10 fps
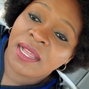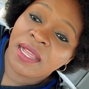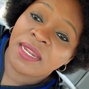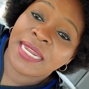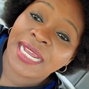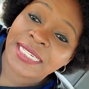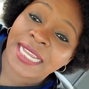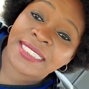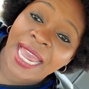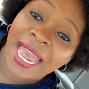That
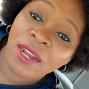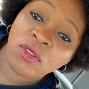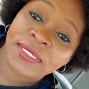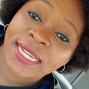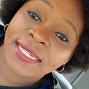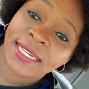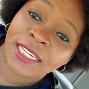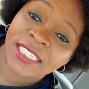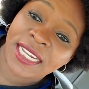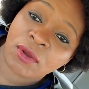the child you teach
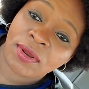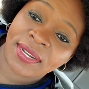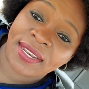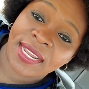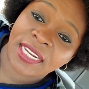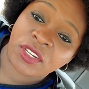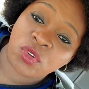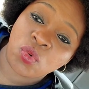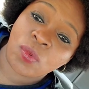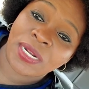in second grade,
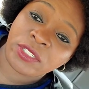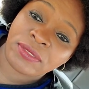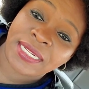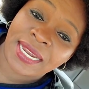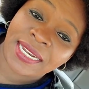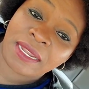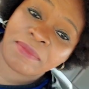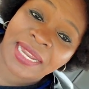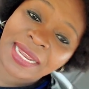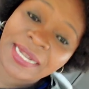you want to tell
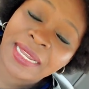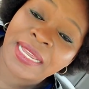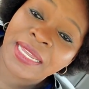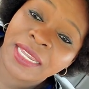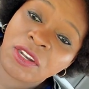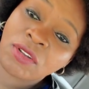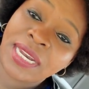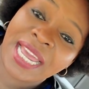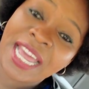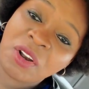them that
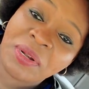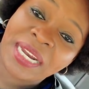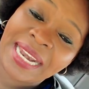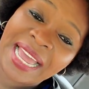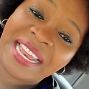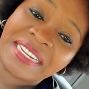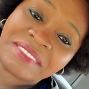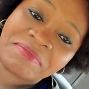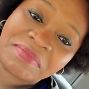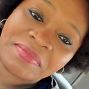they are not a learner.
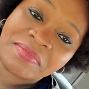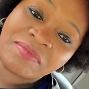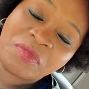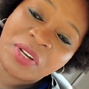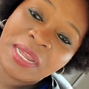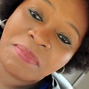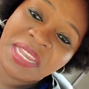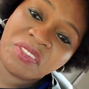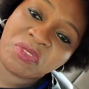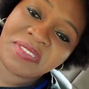For them,
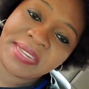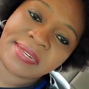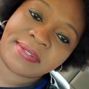they should sit.